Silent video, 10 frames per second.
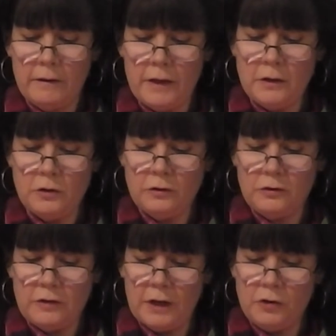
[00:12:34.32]
They can
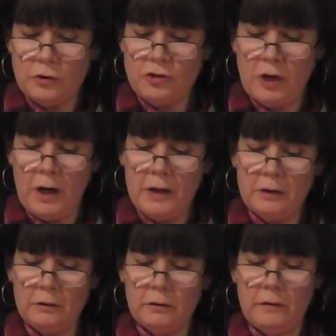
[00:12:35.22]
take your
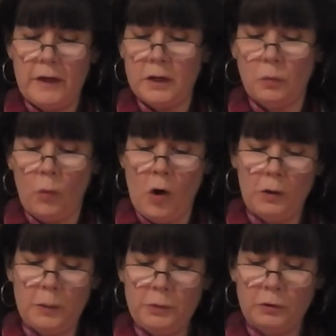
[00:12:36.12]
child. They can
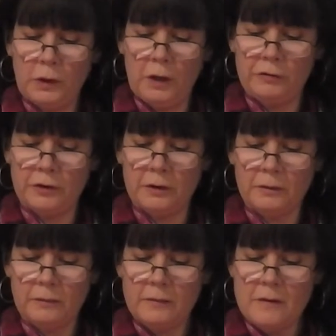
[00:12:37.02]
wall up your lover.
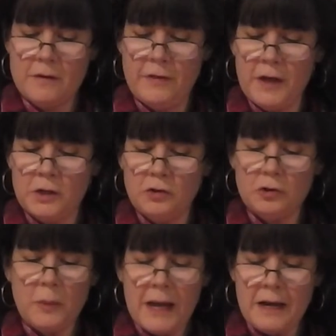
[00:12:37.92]
They can
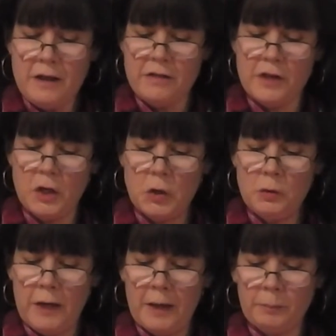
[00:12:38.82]
do anything you
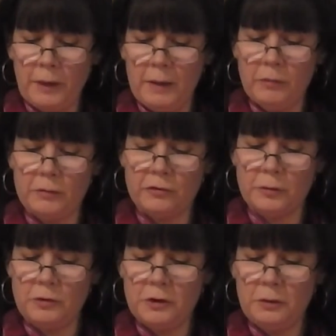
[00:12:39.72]
can't blame them for
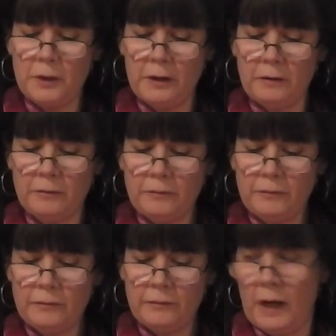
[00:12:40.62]
doing.
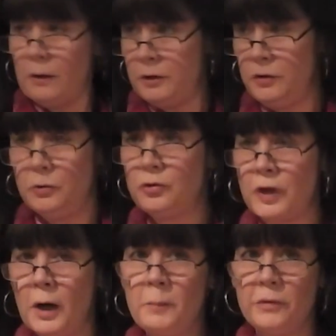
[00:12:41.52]
How can you
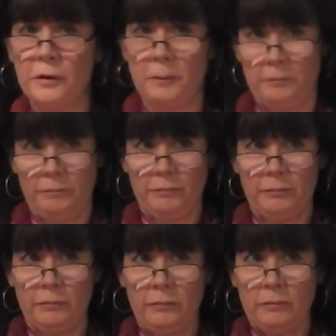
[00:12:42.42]
stop them?
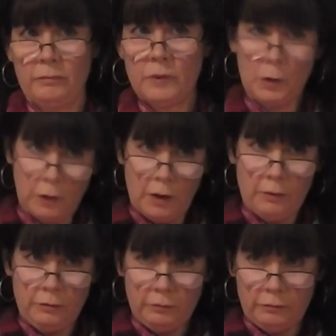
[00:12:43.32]

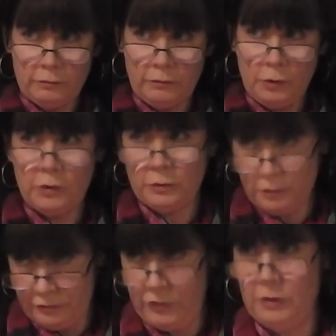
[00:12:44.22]
Alone, you can
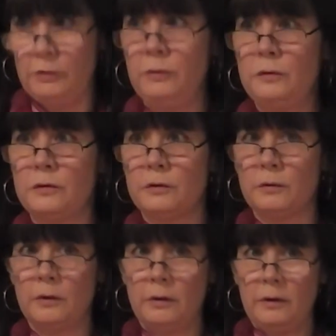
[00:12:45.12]
refuse.
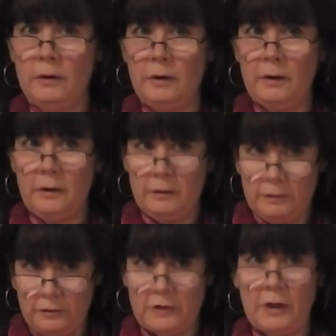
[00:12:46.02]

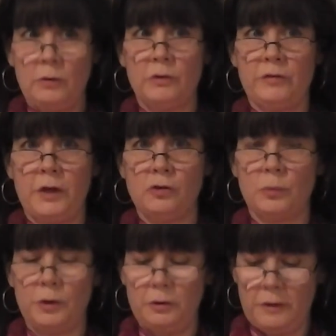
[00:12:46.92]
Take revenge
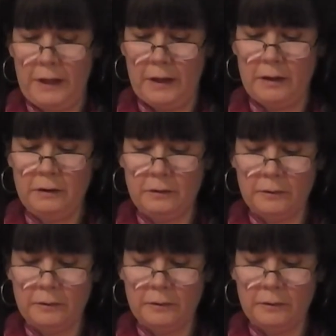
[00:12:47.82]
where you can.